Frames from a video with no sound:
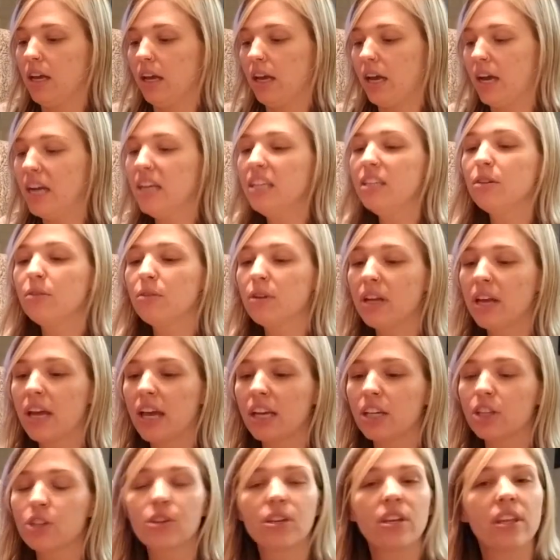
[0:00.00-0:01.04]
I don't
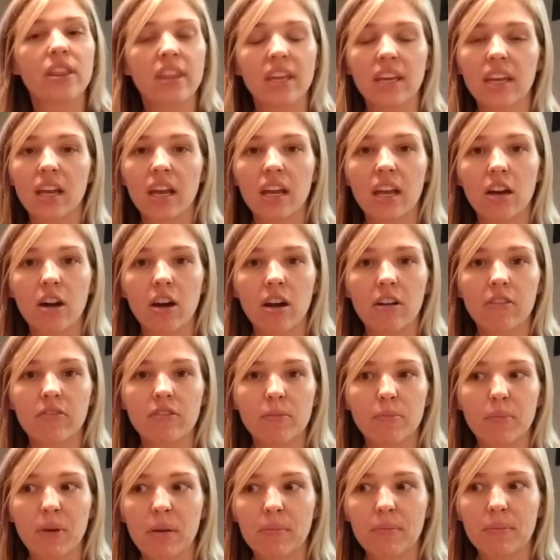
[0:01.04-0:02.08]
actually think I carved a
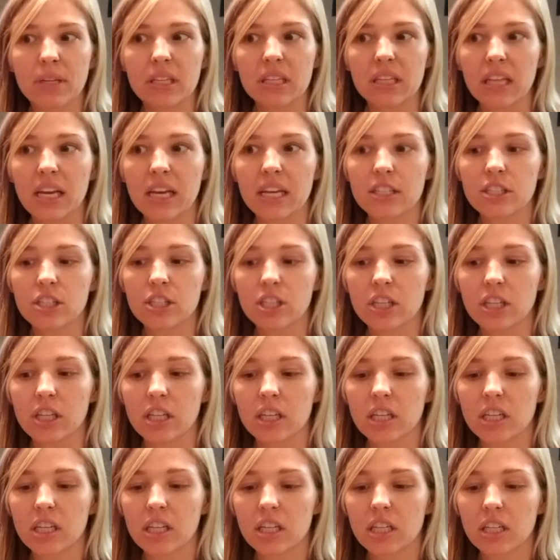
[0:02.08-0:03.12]
pumpkin so last year.